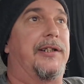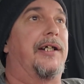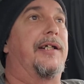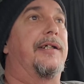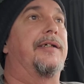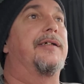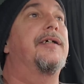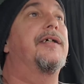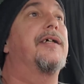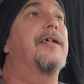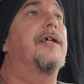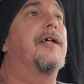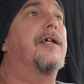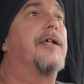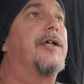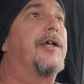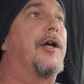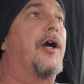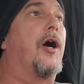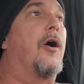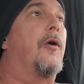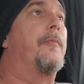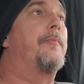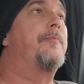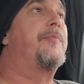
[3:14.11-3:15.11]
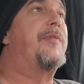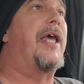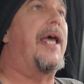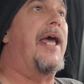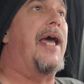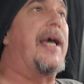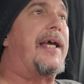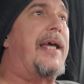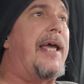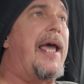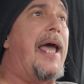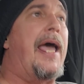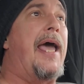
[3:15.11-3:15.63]
And, you know,
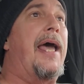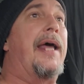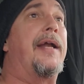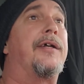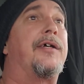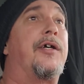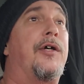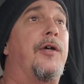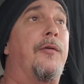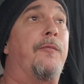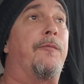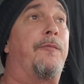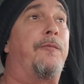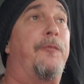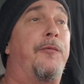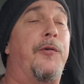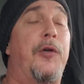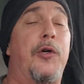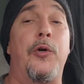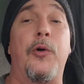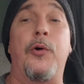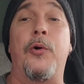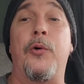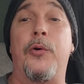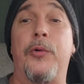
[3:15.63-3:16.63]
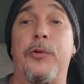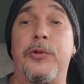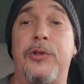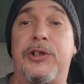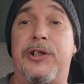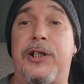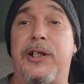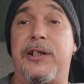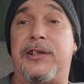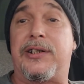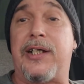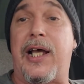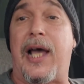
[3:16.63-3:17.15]
it can confuse
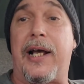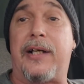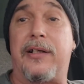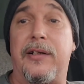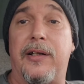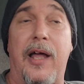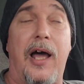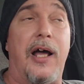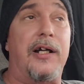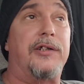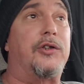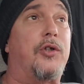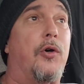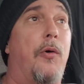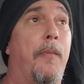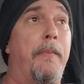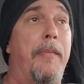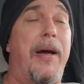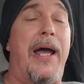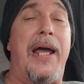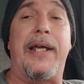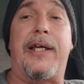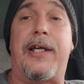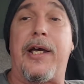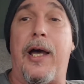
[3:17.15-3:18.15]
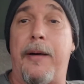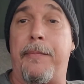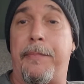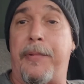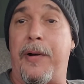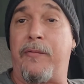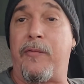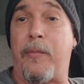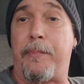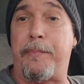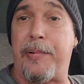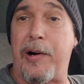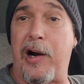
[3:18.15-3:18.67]
the psychological makeup
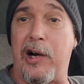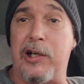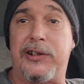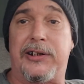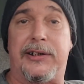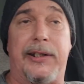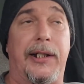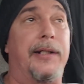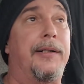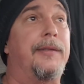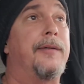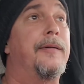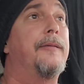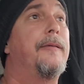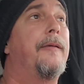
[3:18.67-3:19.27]
of a person